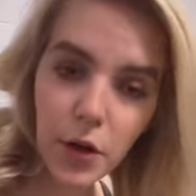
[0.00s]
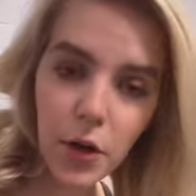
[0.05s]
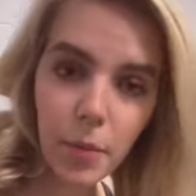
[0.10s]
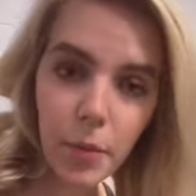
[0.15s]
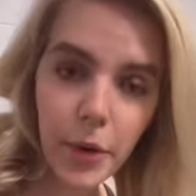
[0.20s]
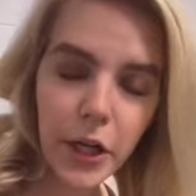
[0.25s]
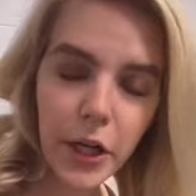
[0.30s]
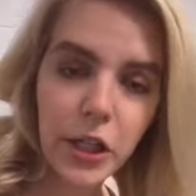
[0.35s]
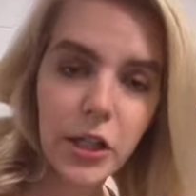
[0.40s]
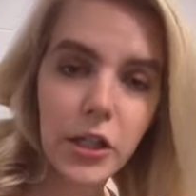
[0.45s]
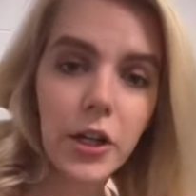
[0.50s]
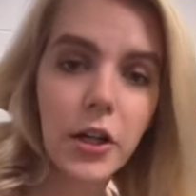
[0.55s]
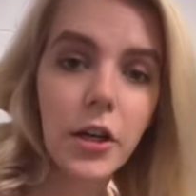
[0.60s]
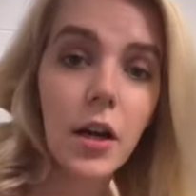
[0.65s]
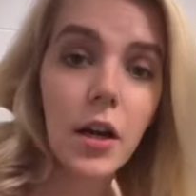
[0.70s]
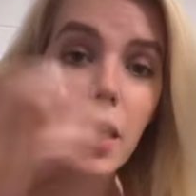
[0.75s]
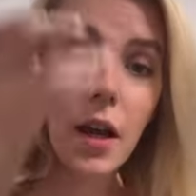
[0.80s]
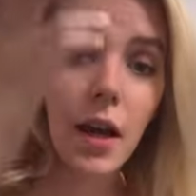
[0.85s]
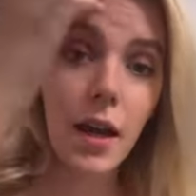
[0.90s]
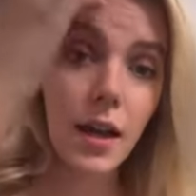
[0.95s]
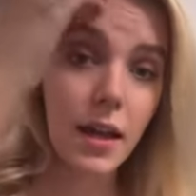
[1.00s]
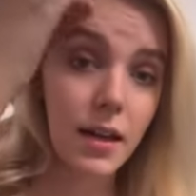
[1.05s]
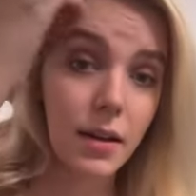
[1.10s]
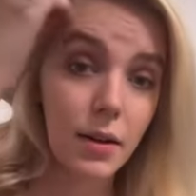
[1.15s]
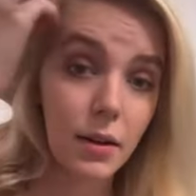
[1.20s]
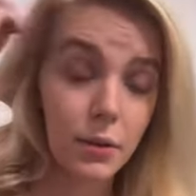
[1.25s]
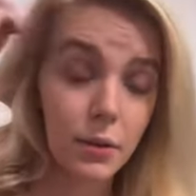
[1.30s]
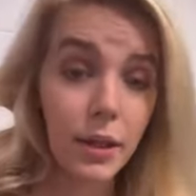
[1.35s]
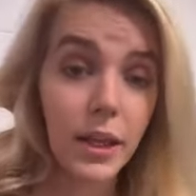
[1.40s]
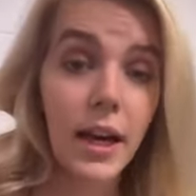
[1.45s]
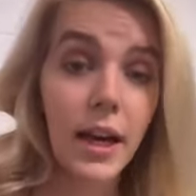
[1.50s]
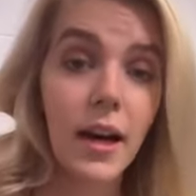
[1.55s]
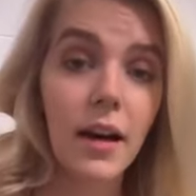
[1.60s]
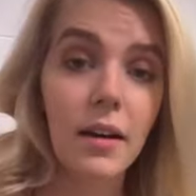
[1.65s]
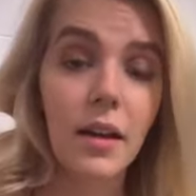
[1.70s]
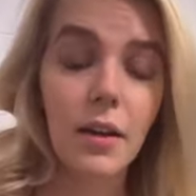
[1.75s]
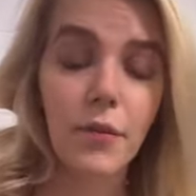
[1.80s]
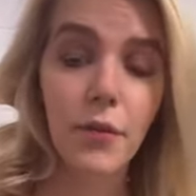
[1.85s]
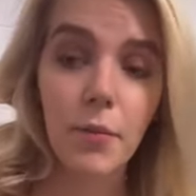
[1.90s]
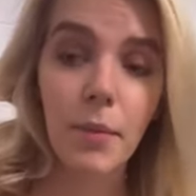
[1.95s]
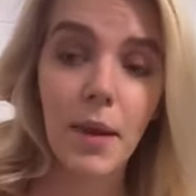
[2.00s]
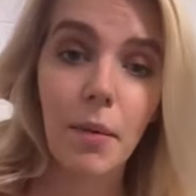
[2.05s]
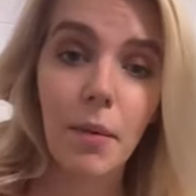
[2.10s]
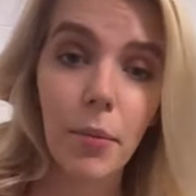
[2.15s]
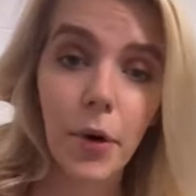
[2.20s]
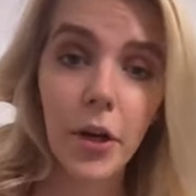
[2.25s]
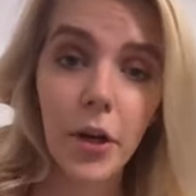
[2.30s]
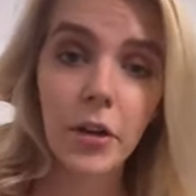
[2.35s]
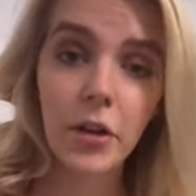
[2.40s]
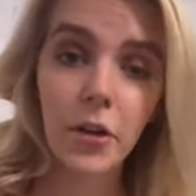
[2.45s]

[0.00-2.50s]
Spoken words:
Duke your partner? Yeah, if you mean